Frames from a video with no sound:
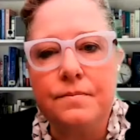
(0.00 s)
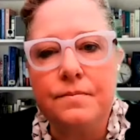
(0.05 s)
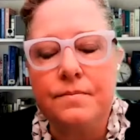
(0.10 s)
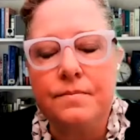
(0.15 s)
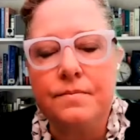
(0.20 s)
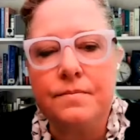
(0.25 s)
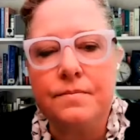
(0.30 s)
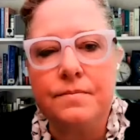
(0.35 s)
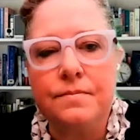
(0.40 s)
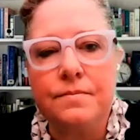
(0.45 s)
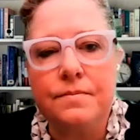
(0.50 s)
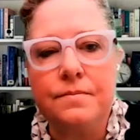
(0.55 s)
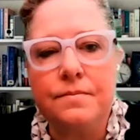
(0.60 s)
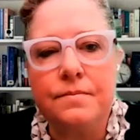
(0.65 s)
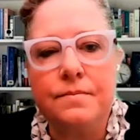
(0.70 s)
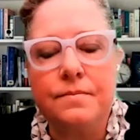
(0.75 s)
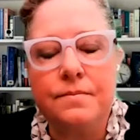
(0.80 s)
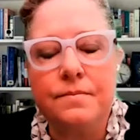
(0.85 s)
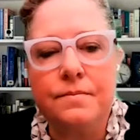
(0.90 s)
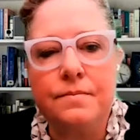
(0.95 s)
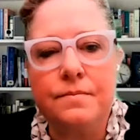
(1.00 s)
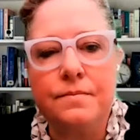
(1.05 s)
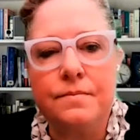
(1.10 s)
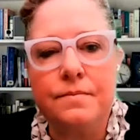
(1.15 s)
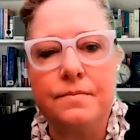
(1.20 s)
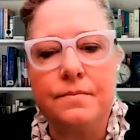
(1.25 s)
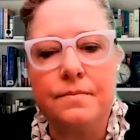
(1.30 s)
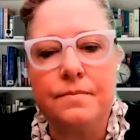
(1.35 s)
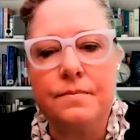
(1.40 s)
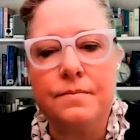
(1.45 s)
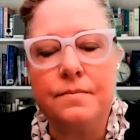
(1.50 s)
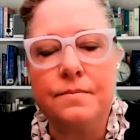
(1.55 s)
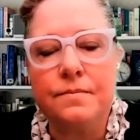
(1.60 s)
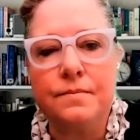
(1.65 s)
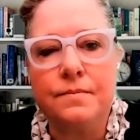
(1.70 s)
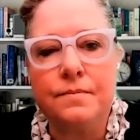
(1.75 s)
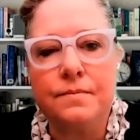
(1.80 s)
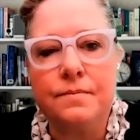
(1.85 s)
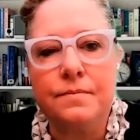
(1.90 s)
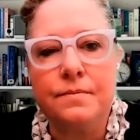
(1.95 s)

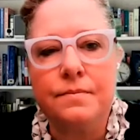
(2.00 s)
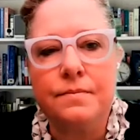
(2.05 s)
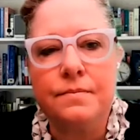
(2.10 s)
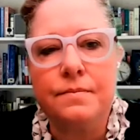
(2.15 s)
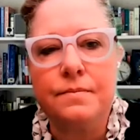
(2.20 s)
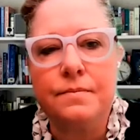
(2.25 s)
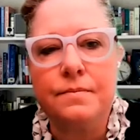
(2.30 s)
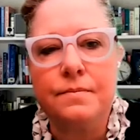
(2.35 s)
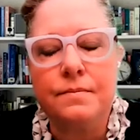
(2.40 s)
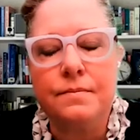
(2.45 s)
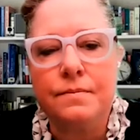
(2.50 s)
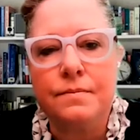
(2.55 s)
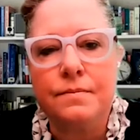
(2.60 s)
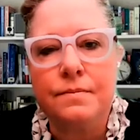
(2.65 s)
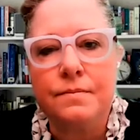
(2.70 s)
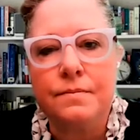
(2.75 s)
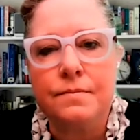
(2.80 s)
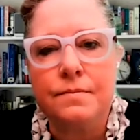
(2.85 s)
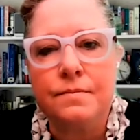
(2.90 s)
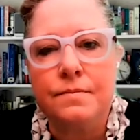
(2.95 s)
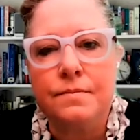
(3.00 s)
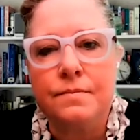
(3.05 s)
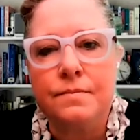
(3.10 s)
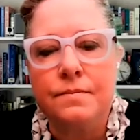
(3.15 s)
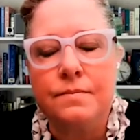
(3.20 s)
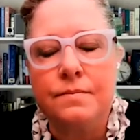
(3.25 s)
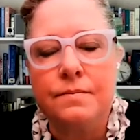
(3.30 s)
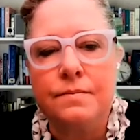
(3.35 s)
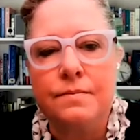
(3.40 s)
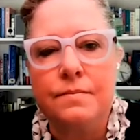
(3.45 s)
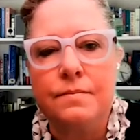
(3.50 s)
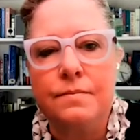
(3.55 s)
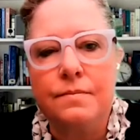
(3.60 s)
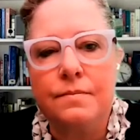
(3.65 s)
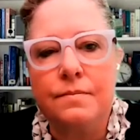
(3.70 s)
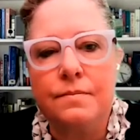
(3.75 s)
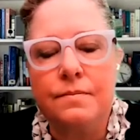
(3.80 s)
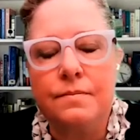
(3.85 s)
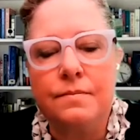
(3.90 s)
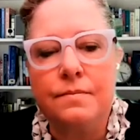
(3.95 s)

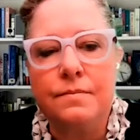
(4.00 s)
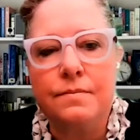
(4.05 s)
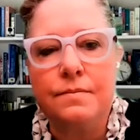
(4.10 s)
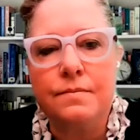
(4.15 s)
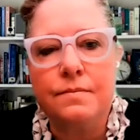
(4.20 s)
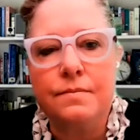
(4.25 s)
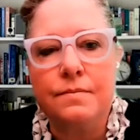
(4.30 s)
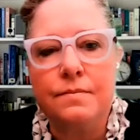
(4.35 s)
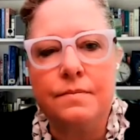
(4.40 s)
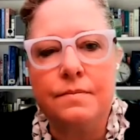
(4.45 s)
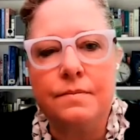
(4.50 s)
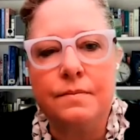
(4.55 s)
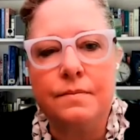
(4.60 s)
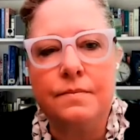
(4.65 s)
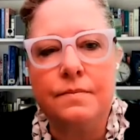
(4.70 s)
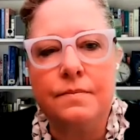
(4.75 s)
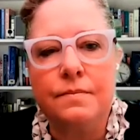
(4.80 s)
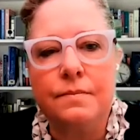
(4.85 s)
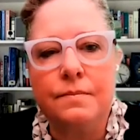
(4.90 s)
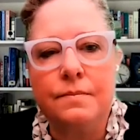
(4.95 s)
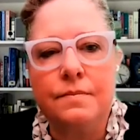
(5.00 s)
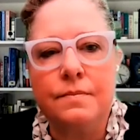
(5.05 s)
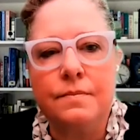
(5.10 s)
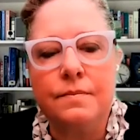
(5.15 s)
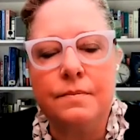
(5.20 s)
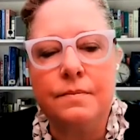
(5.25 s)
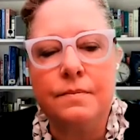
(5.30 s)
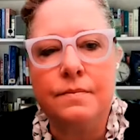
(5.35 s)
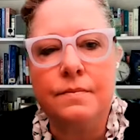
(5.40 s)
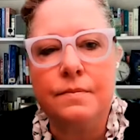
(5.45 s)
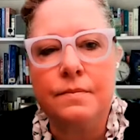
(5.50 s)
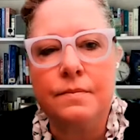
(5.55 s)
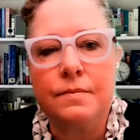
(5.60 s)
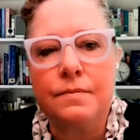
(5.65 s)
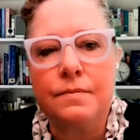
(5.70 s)
The person shown says nothing.